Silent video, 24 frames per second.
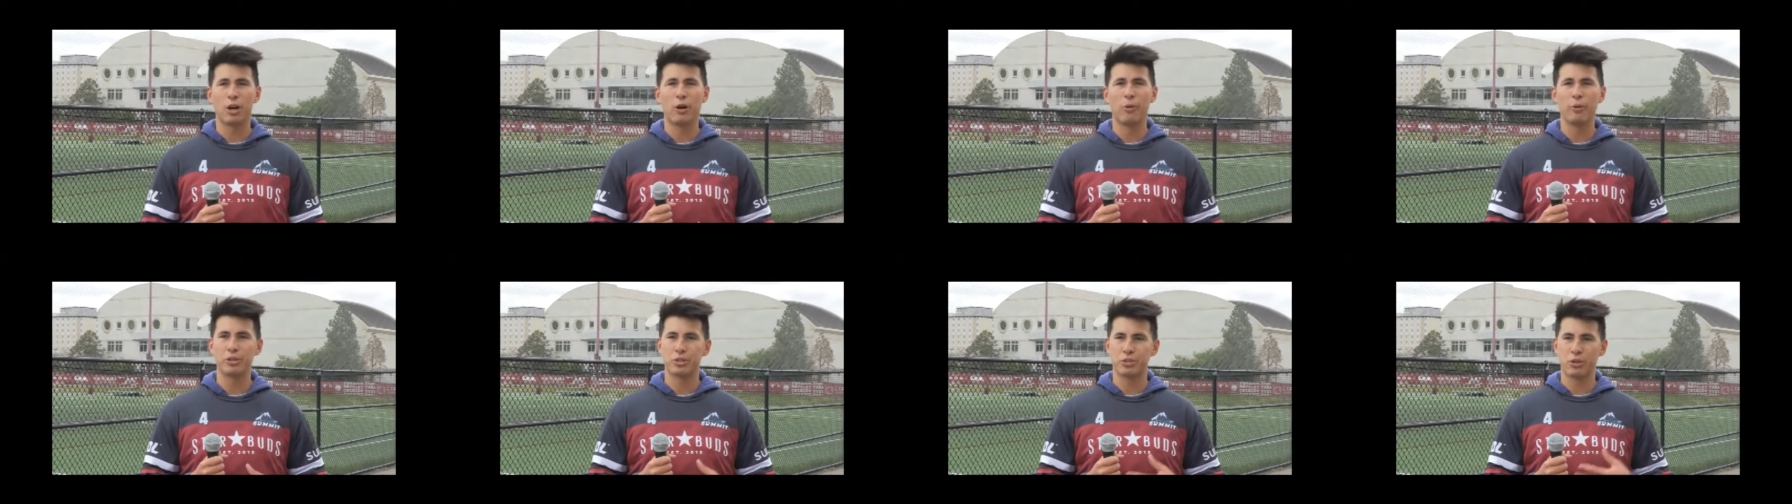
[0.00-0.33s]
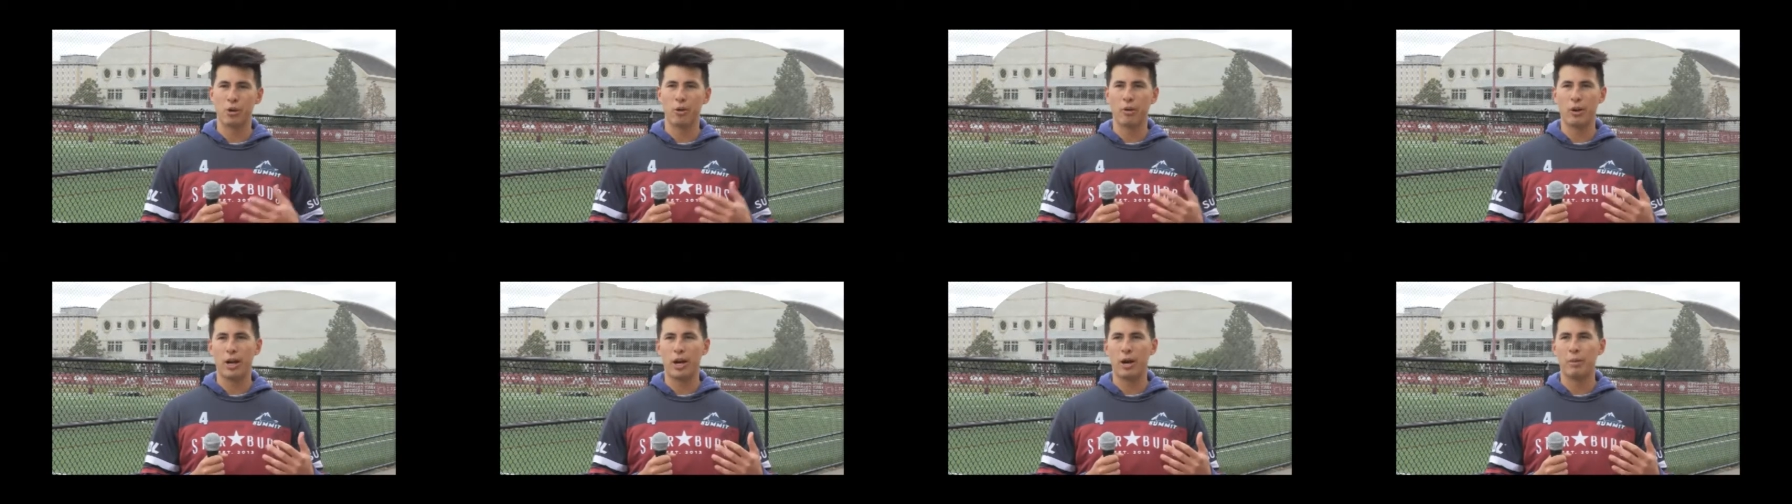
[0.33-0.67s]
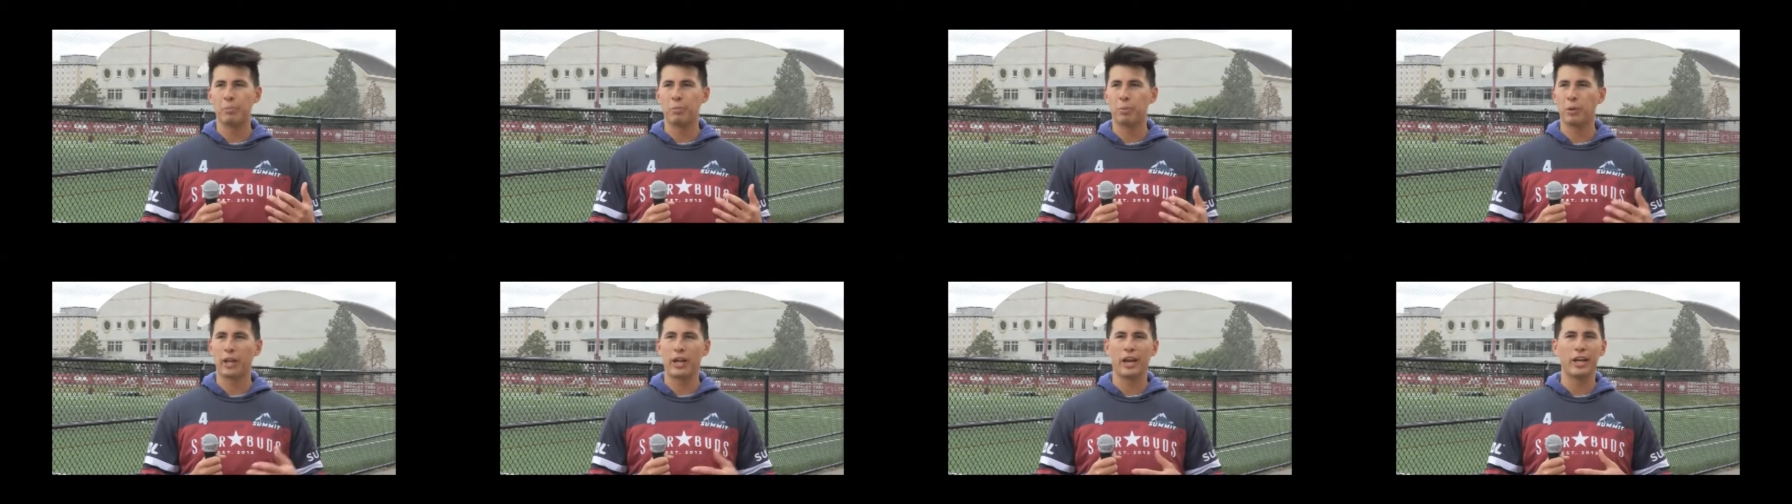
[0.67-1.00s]
always grown
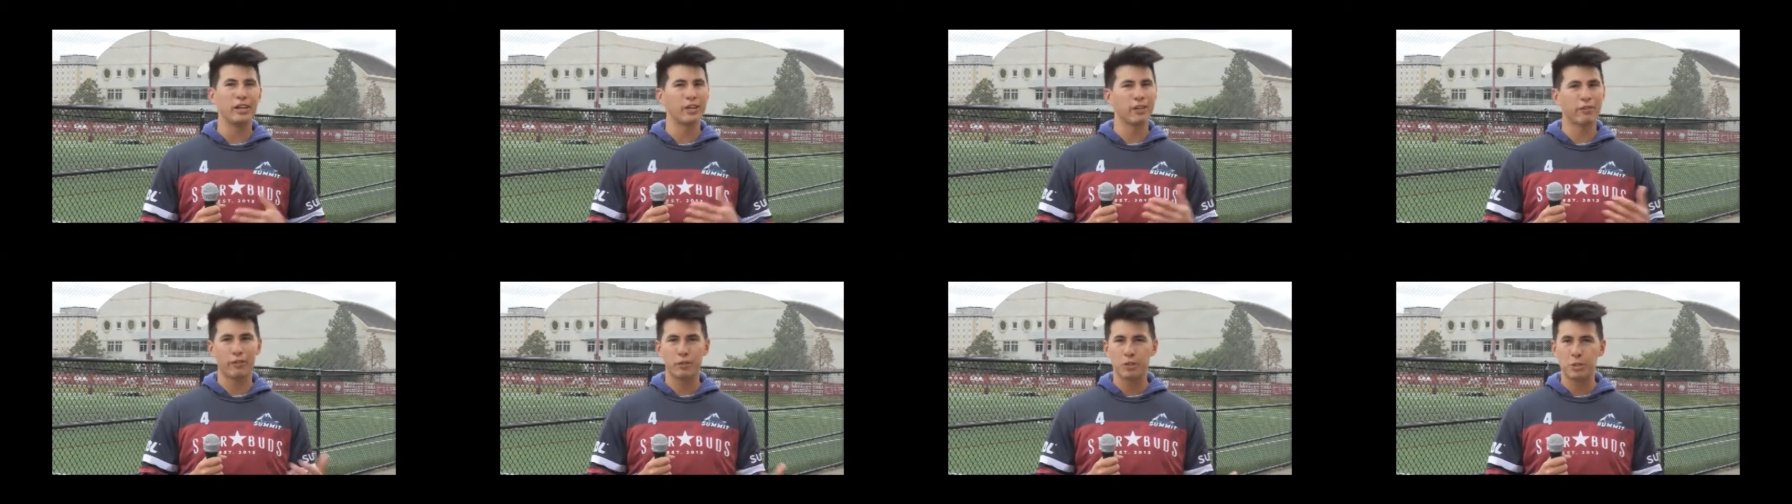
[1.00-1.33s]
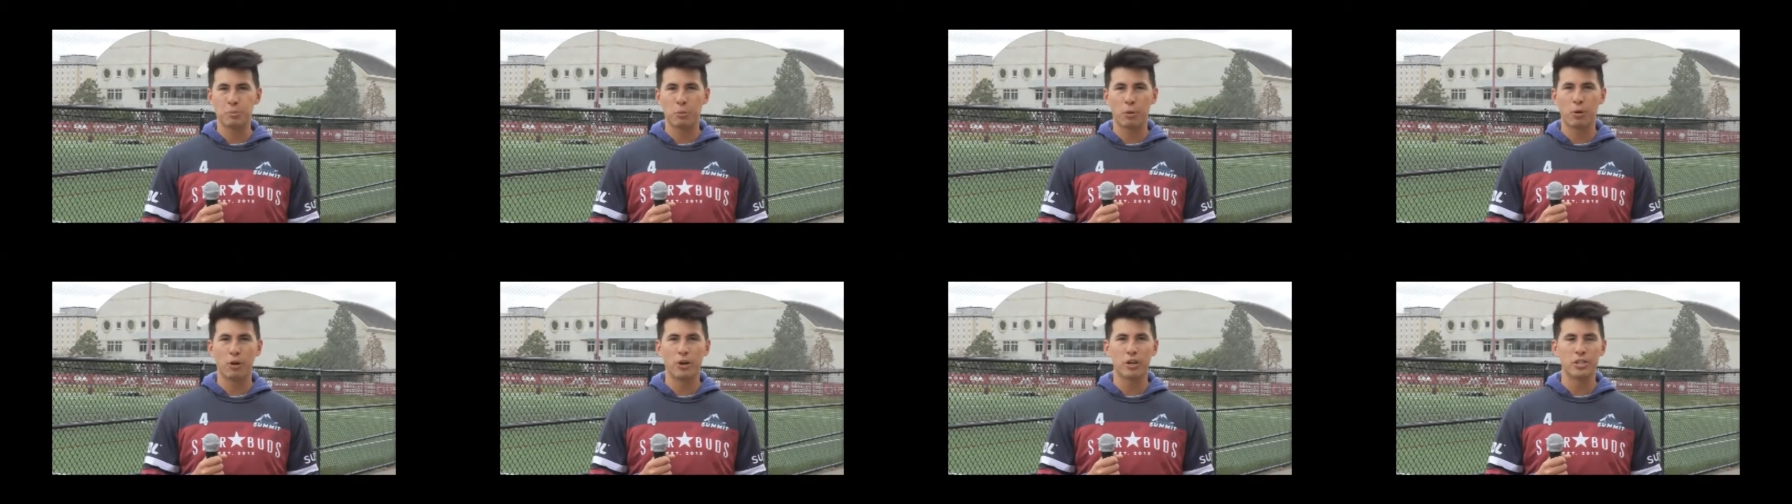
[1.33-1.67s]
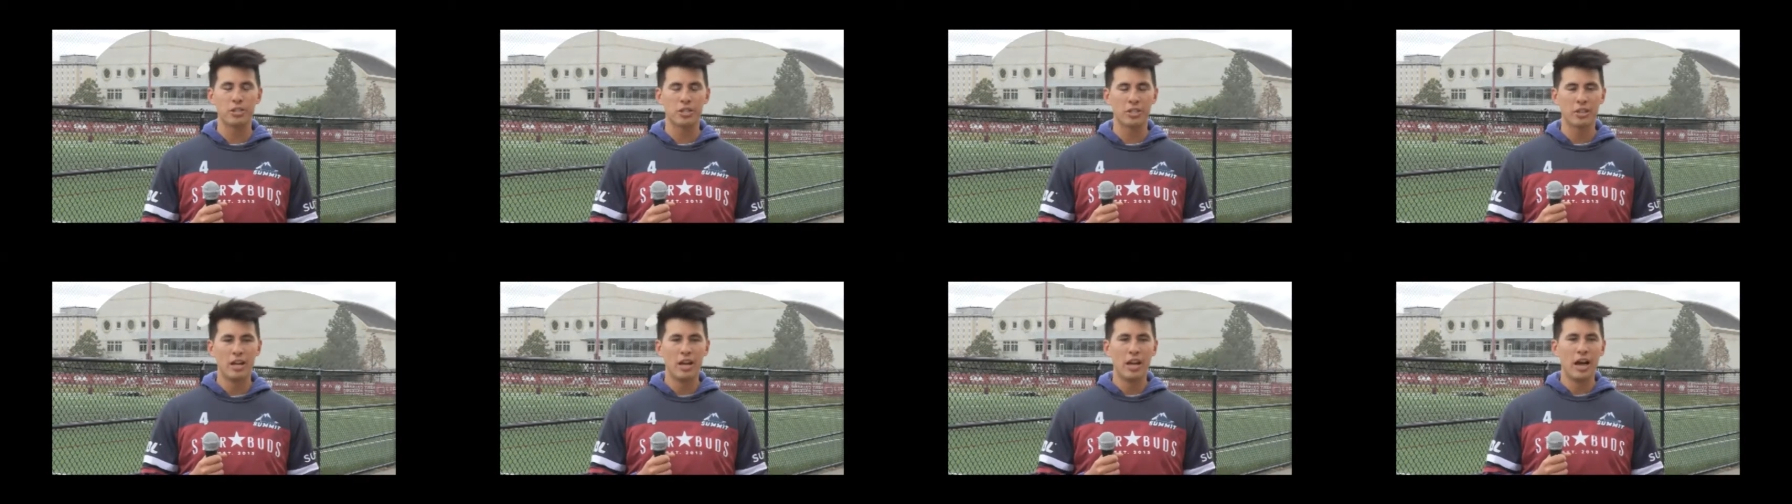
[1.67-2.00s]
up playing different
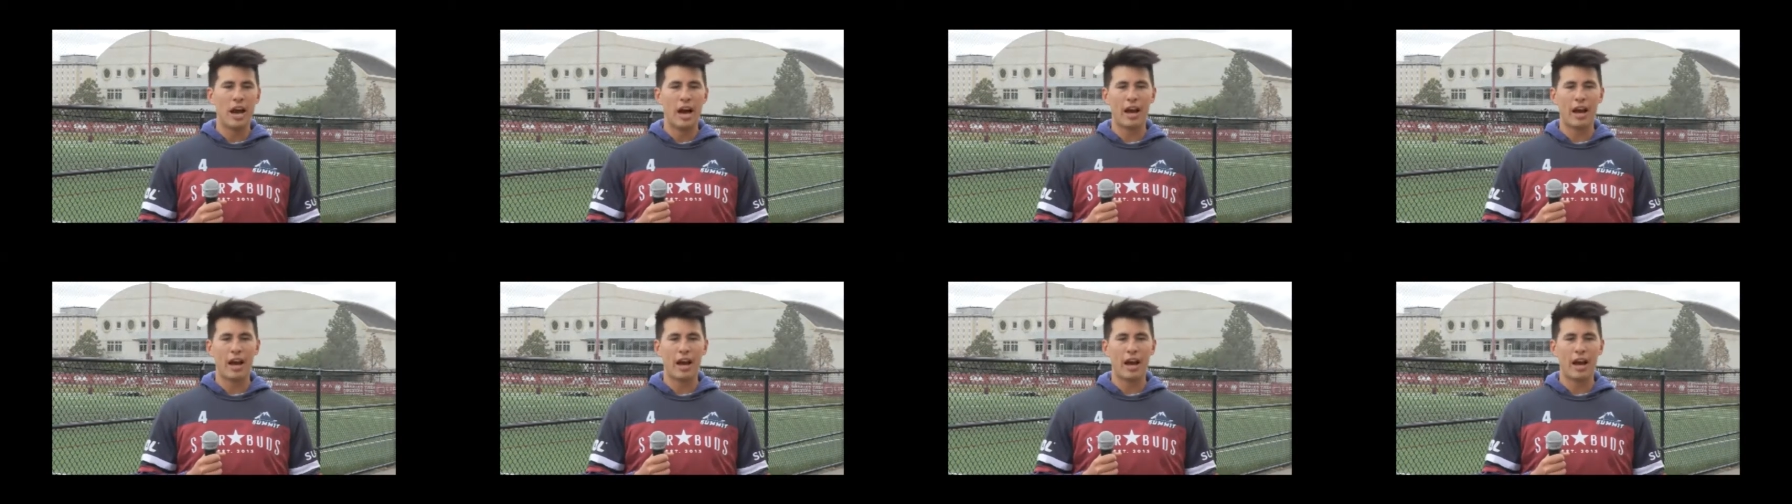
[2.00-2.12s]
sports,